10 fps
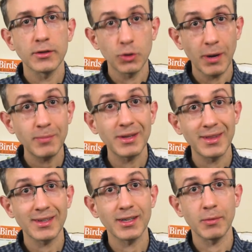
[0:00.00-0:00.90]
You might be
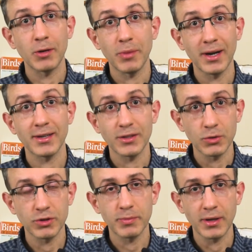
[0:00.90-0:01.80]
thinking about buying a
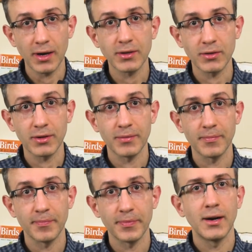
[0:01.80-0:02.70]
used binocular.
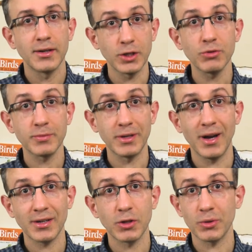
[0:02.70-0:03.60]
A used
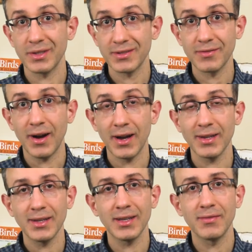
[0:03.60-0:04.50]
binocular is
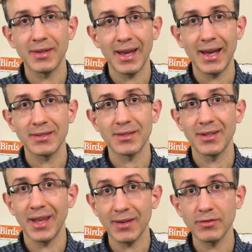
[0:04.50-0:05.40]
fine if it has a
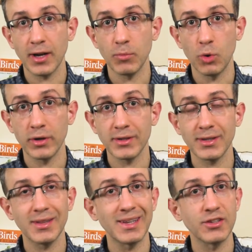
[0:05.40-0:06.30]
lifetime
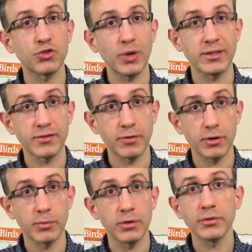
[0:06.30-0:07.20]
warranty that is
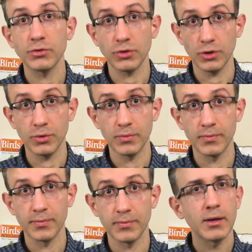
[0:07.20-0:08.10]
transferable to you.
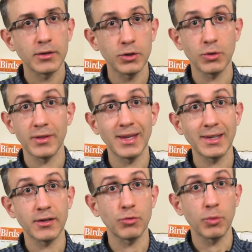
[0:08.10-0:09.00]
You could then
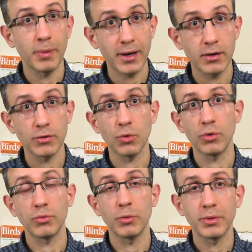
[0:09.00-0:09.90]
get it repaired
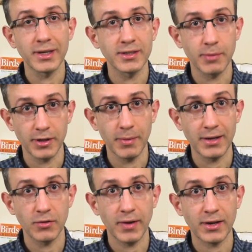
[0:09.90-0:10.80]
or replaced by the
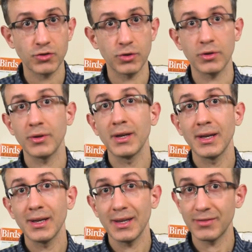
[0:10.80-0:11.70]
manufacturer
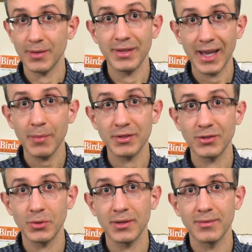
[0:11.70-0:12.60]
if something happens
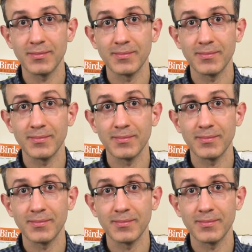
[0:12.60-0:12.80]
to it.